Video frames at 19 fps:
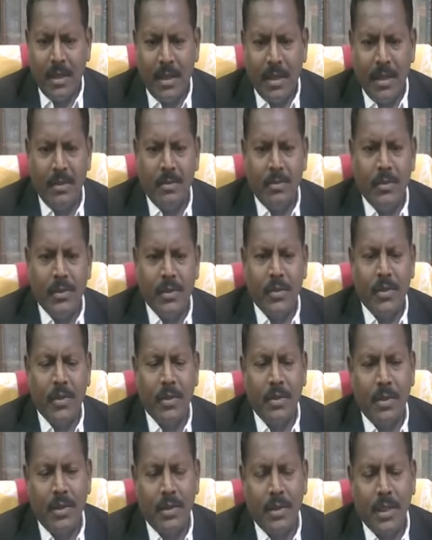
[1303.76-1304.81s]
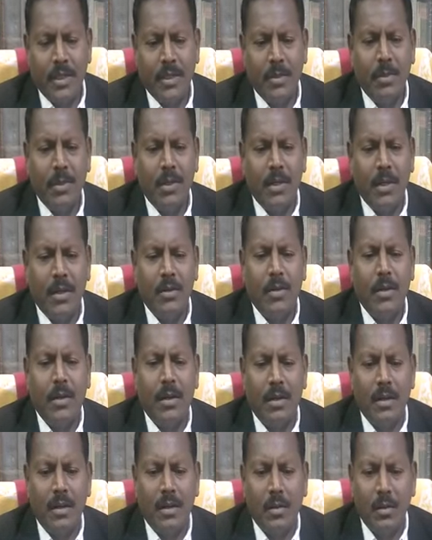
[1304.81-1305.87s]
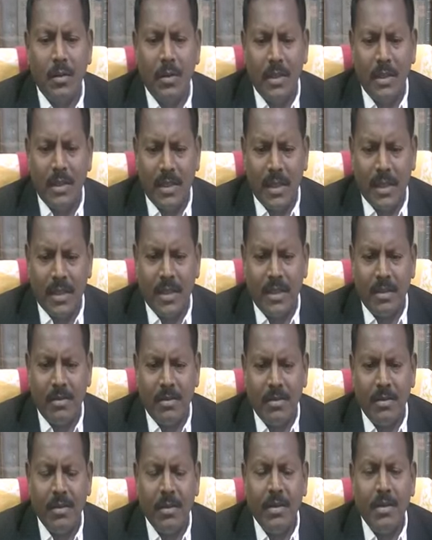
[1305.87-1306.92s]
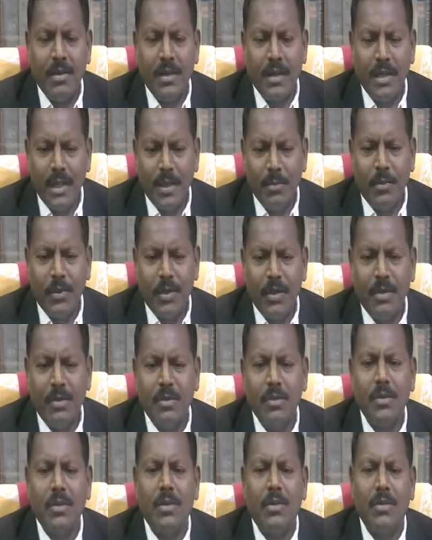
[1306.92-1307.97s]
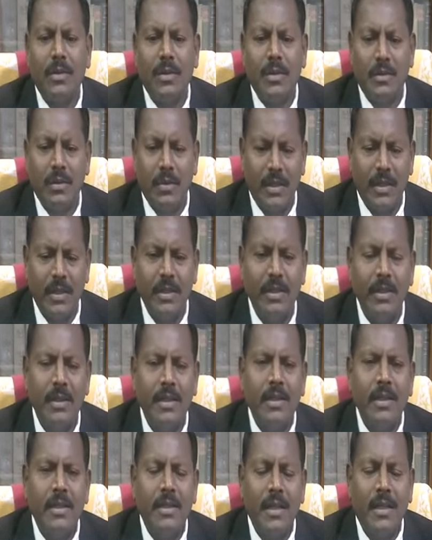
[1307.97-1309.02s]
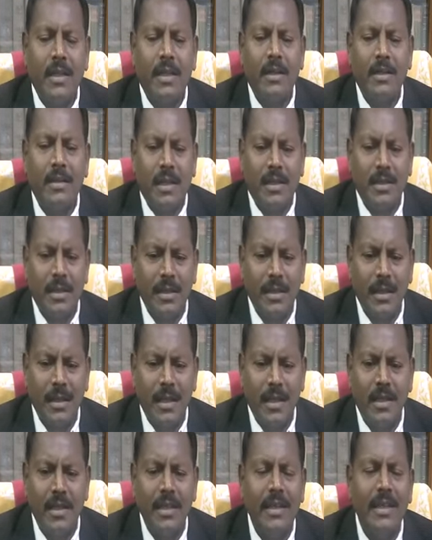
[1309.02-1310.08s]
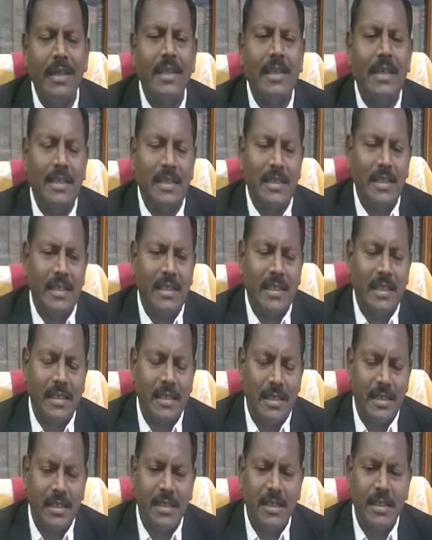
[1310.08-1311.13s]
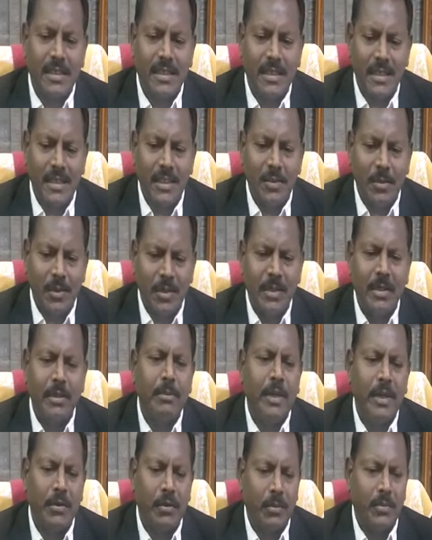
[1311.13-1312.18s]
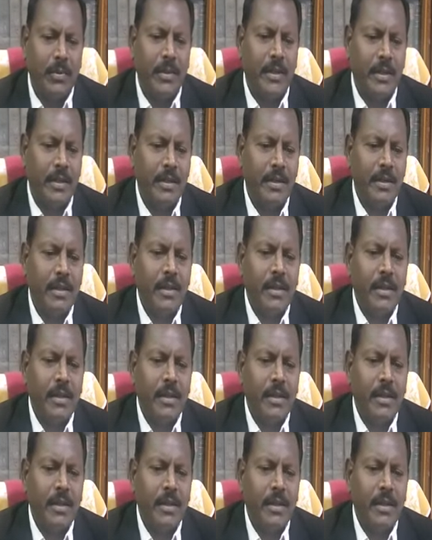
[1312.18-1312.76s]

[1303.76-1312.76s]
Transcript: and which was the judgment delivered on 22nd April 2020. There are certain glaring inconsistencies in the judgment in my opinion.